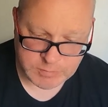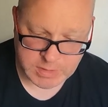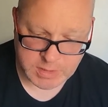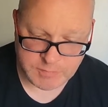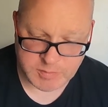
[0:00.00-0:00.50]

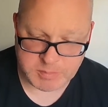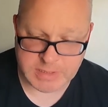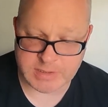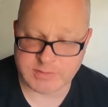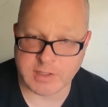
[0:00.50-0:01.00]
love the
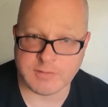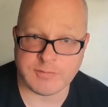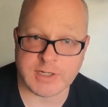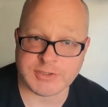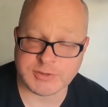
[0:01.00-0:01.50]
meat. It's all
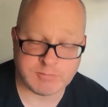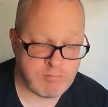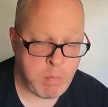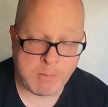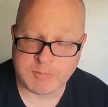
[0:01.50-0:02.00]
fresh.
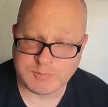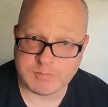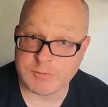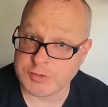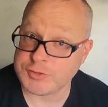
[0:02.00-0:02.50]

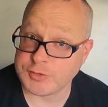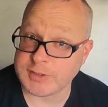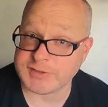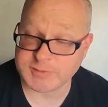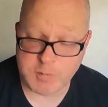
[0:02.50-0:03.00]
Good
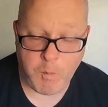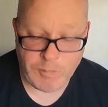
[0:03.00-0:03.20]
choice.